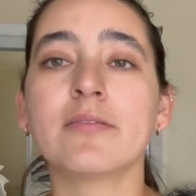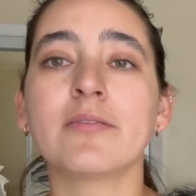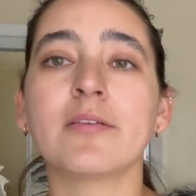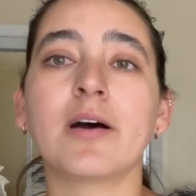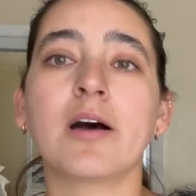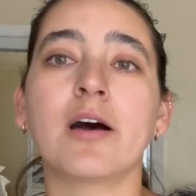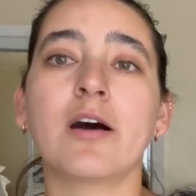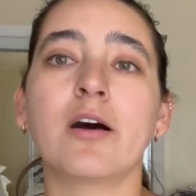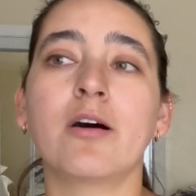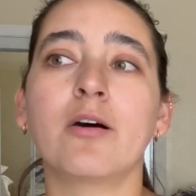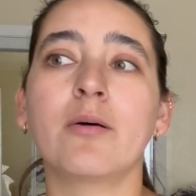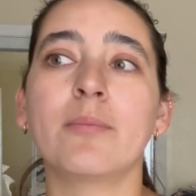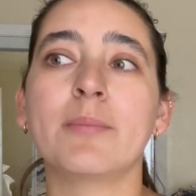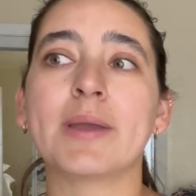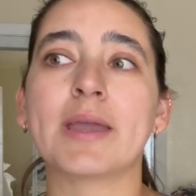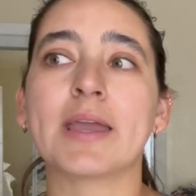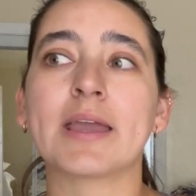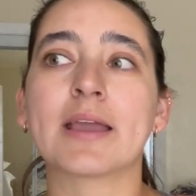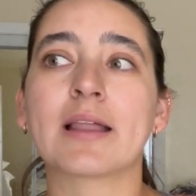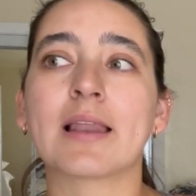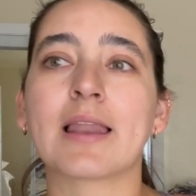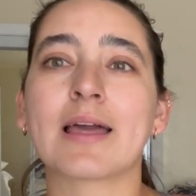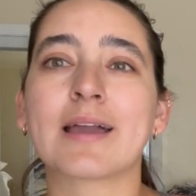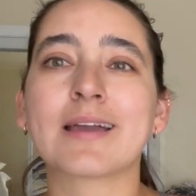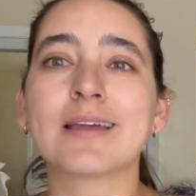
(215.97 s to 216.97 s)
I'll
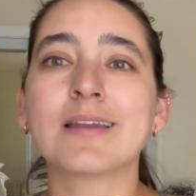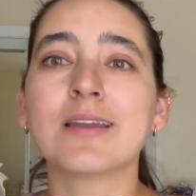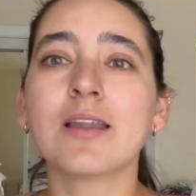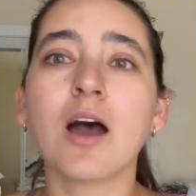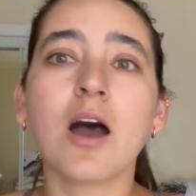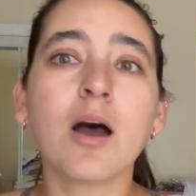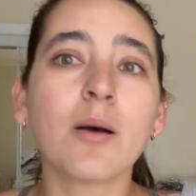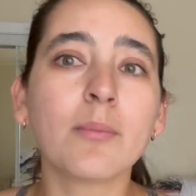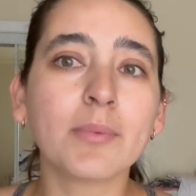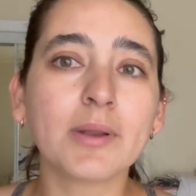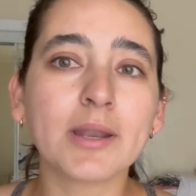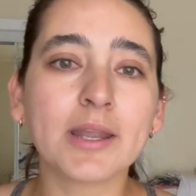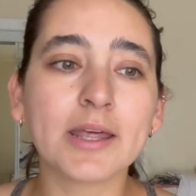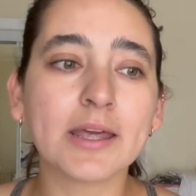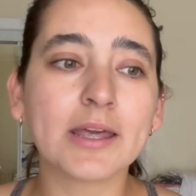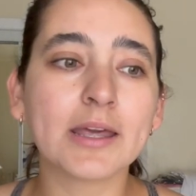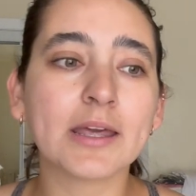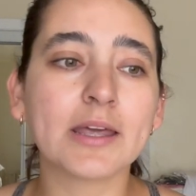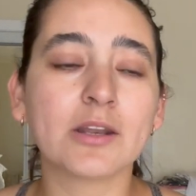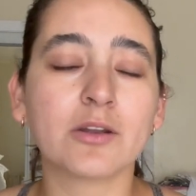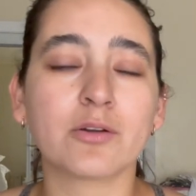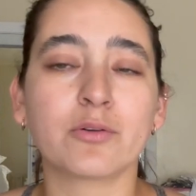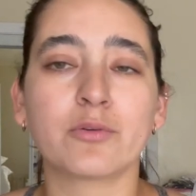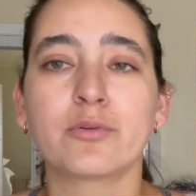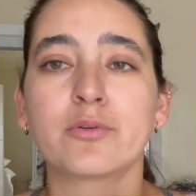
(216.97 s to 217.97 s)
make like an
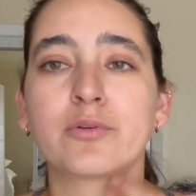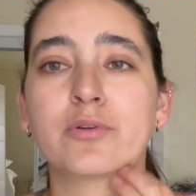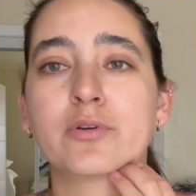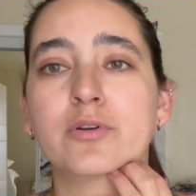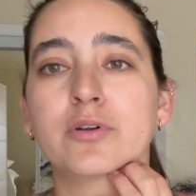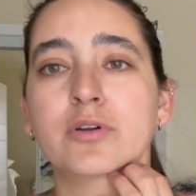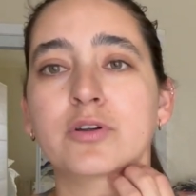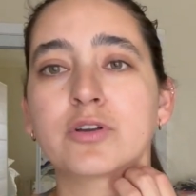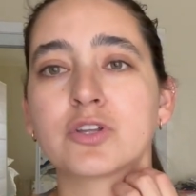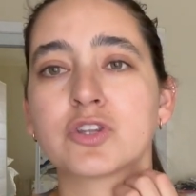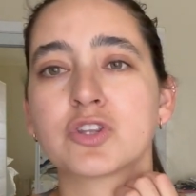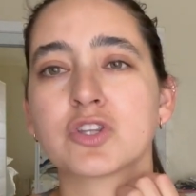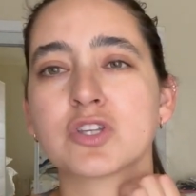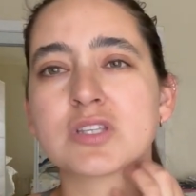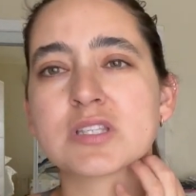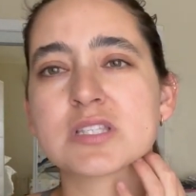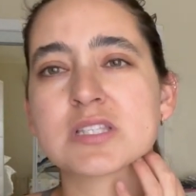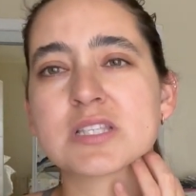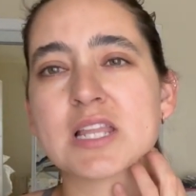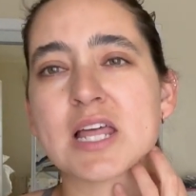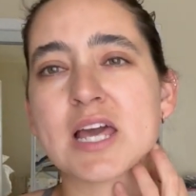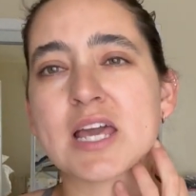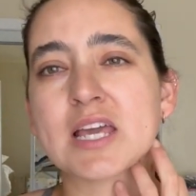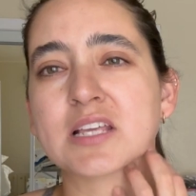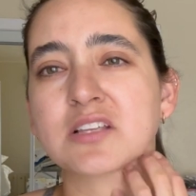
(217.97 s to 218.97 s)
omelet or
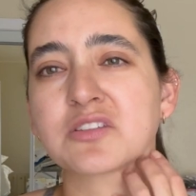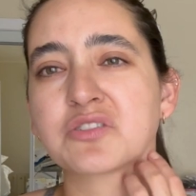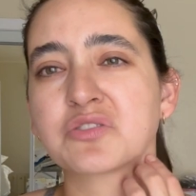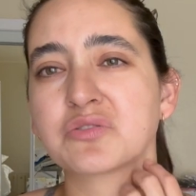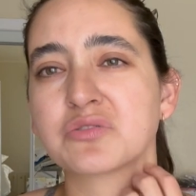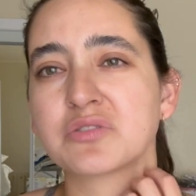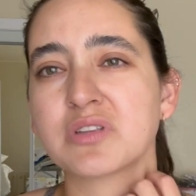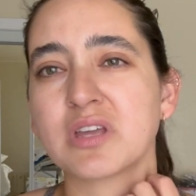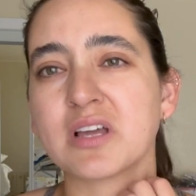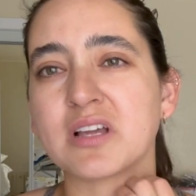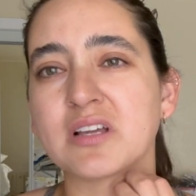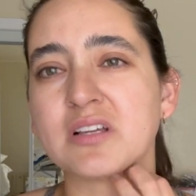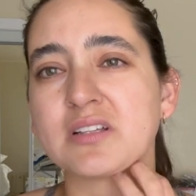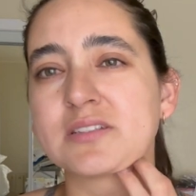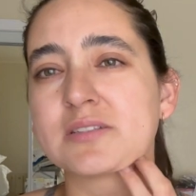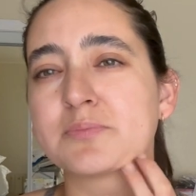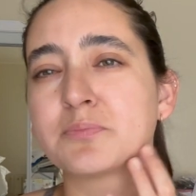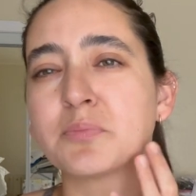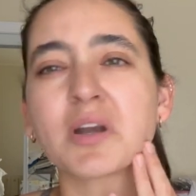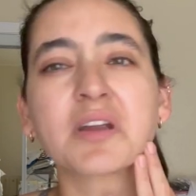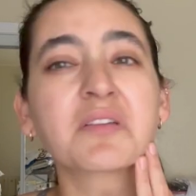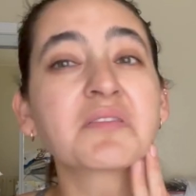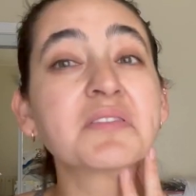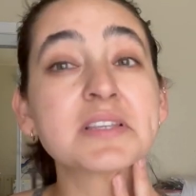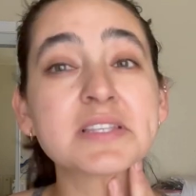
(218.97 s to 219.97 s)
just like a
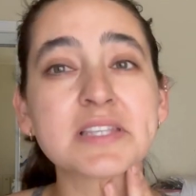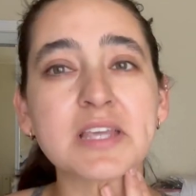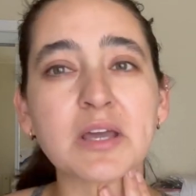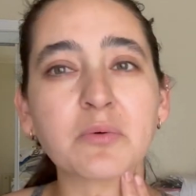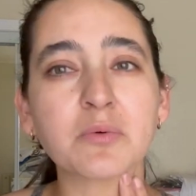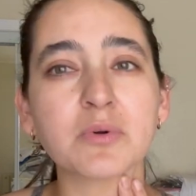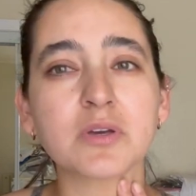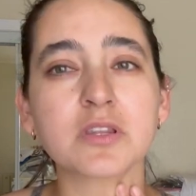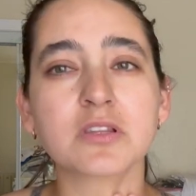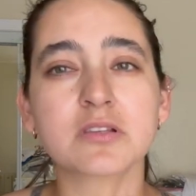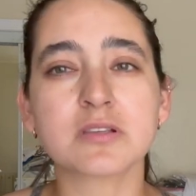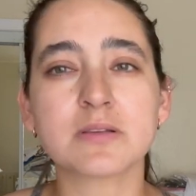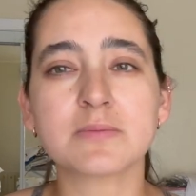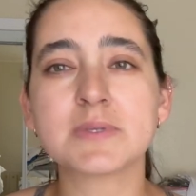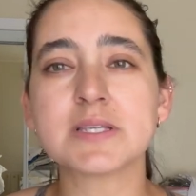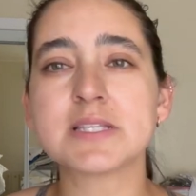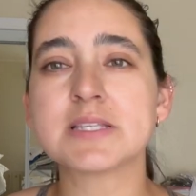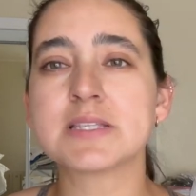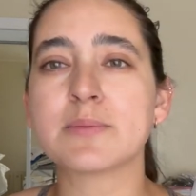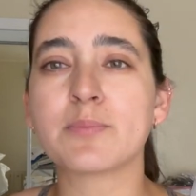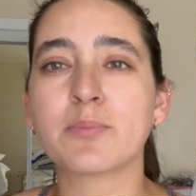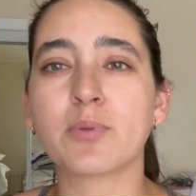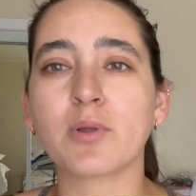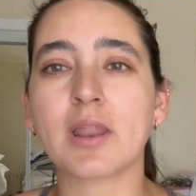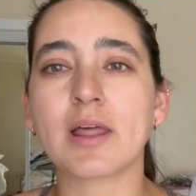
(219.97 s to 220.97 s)
breakfast sandwich, something
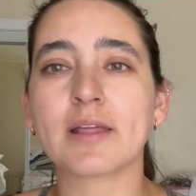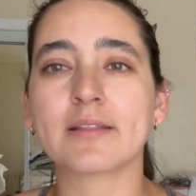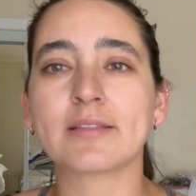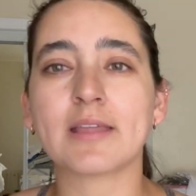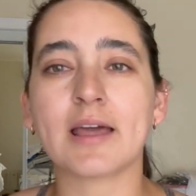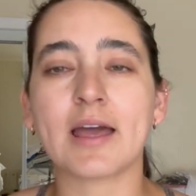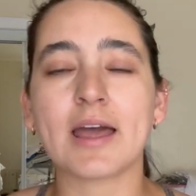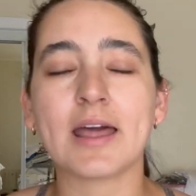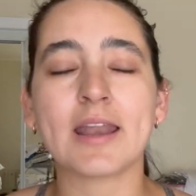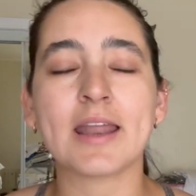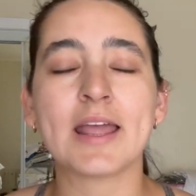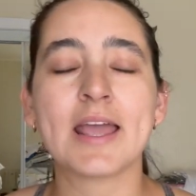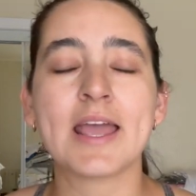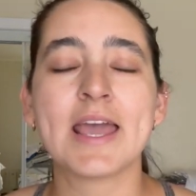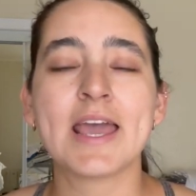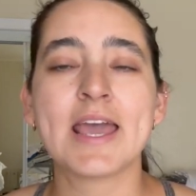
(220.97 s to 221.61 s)
simple like that,